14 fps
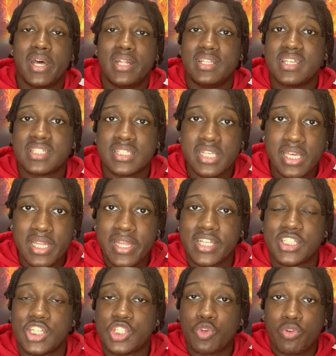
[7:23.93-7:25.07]
The ceiling is
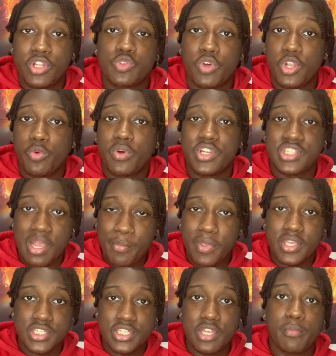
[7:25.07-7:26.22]
the 2021
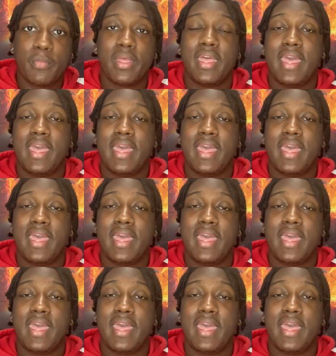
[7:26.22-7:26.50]
championship.